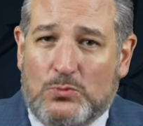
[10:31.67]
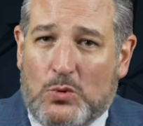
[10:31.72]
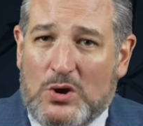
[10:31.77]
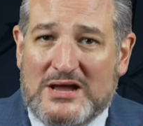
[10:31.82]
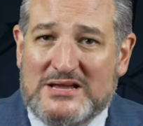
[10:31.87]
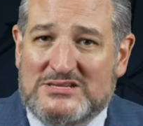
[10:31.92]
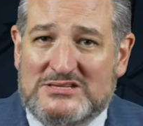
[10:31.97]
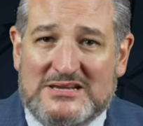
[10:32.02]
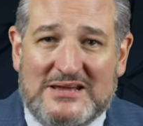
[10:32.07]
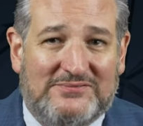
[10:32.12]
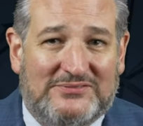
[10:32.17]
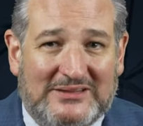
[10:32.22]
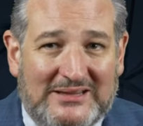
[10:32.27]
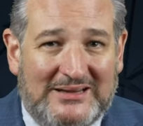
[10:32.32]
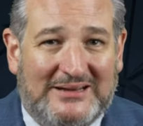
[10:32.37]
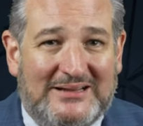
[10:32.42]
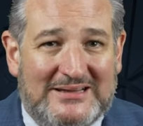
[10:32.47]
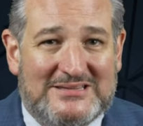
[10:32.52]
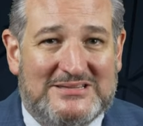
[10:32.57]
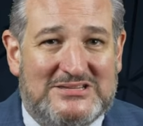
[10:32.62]
whites have
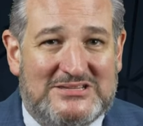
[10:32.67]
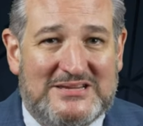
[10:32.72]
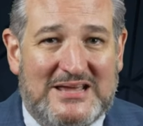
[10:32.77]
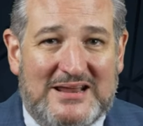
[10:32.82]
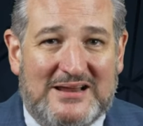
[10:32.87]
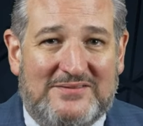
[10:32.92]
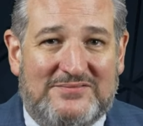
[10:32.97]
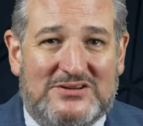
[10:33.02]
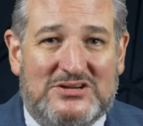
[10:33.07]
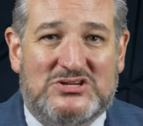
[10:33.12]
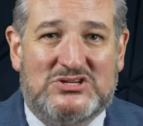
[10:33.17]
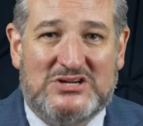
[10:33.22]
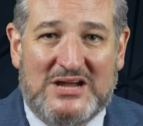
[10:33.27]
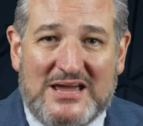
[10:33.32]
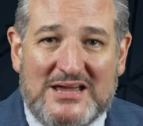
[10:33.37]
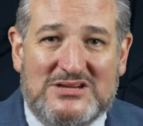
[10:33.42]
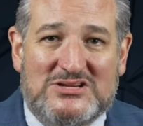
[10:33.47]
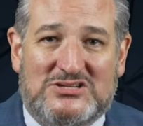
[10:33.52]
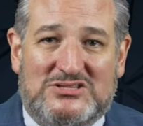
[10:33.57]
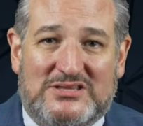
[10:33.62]
little incentive to
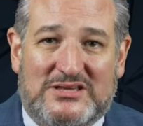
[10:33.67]
change